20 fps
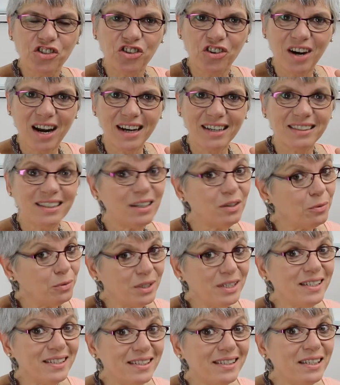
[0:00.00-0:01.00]
character,
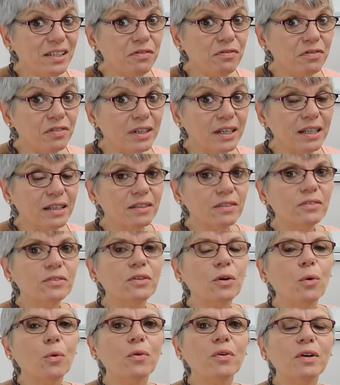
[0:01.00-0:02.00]
which is different.
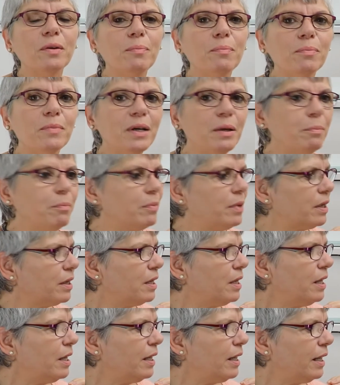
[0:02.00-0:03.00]
So
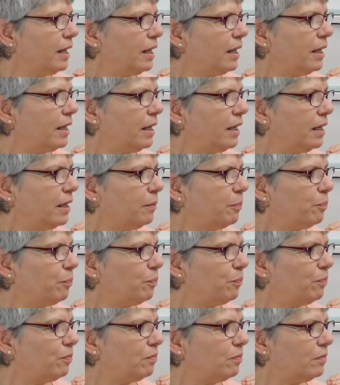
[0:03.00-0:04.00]
remember,
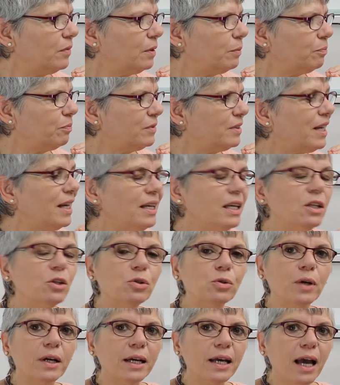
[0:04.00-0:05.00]
take
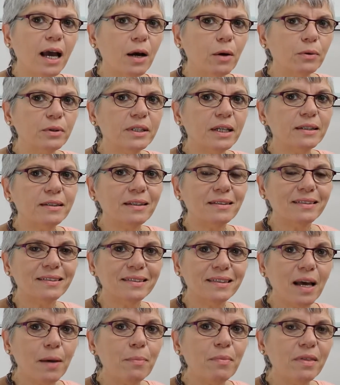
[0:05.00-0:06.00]
into account that
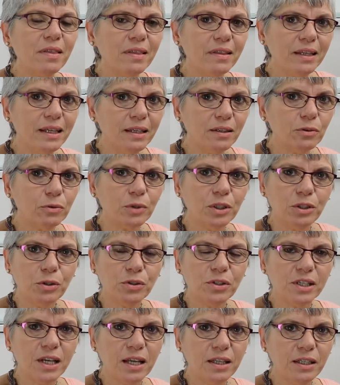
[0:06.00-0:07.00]
some things when
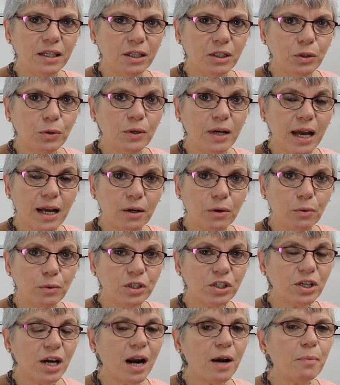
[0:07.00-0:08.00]
you study a new
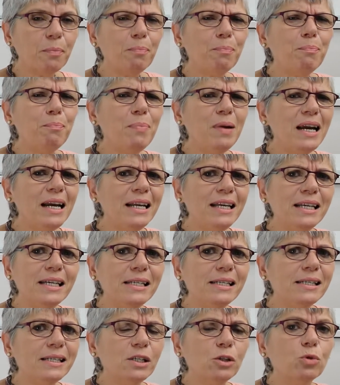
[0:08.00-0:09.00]
language are very
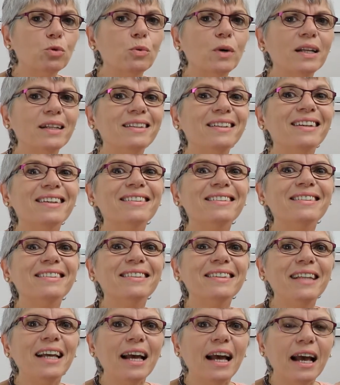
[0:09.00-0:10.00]
easy to
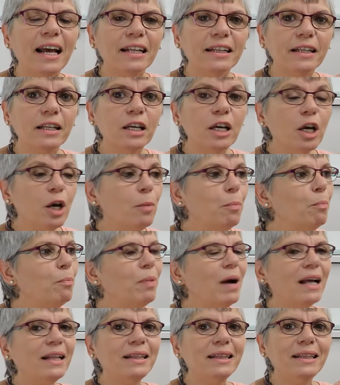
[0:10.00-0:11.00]
understand,
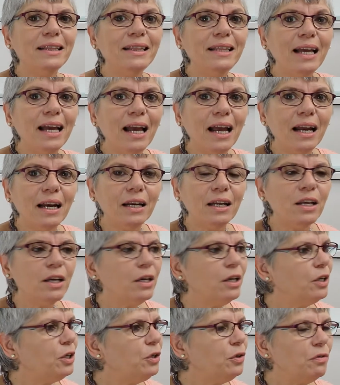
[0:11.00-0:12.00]
but
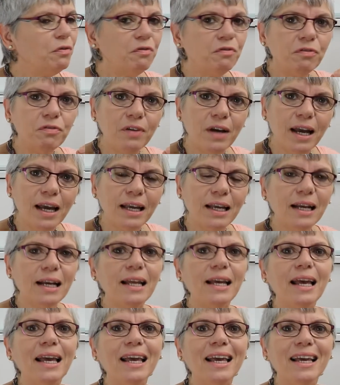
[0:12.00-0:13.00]
then you
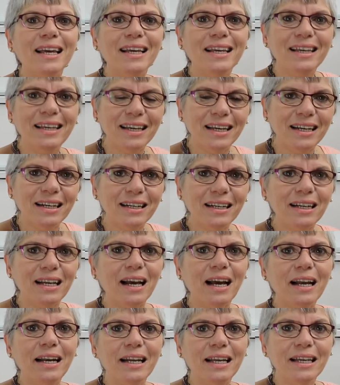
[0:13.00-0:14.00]
fail
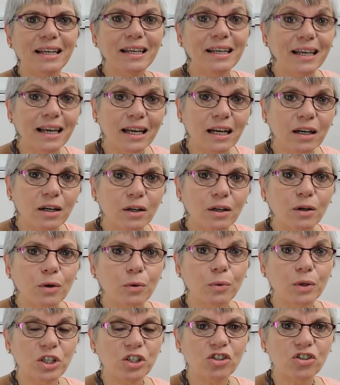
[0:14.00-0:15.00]
again and again
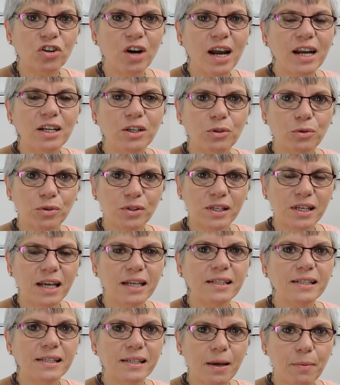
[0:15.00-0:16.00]
when trying to
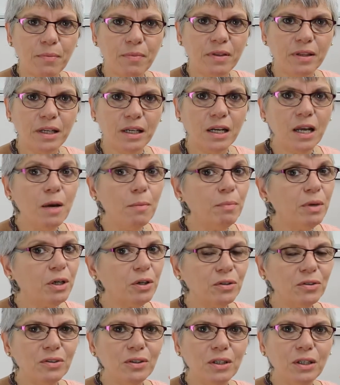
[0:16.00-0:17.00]
say something
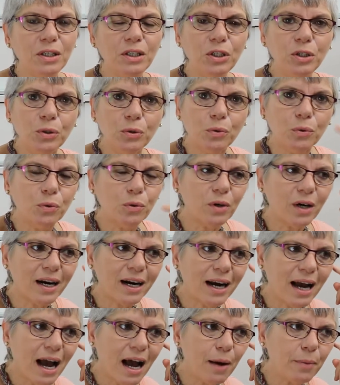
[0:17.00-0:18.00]
because you
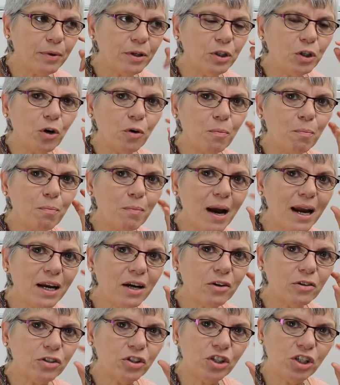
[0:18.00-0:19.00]
have your
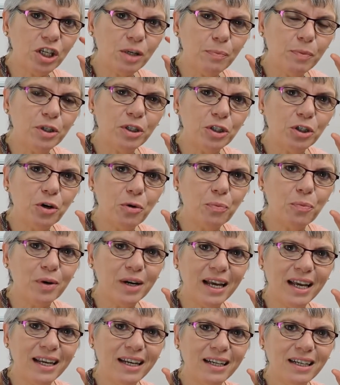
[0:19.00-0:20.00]
microchip in your
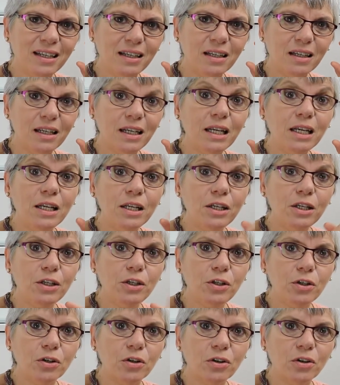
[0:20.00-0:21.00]
brain in
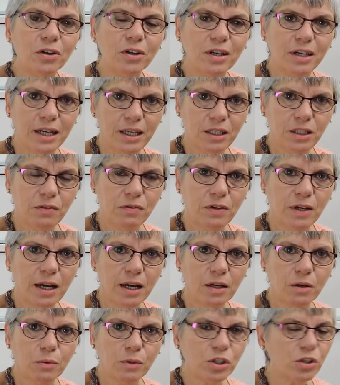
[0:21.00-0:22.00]
your native
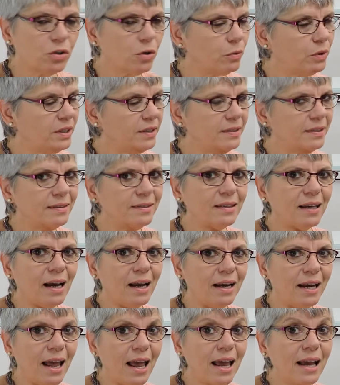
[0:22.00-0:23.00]
language. So this is
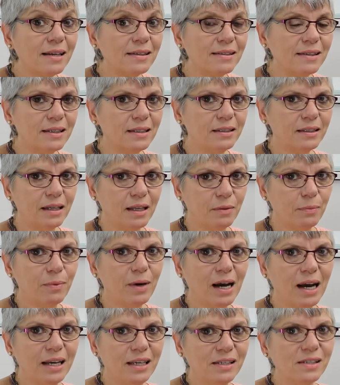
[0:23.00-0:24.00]
an excellent
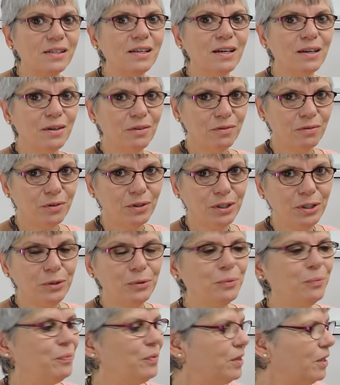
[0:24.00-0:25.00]
advice for
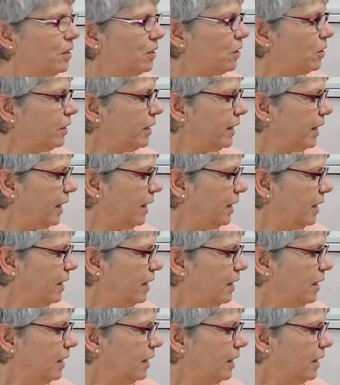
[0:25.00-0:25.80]
you. Okay,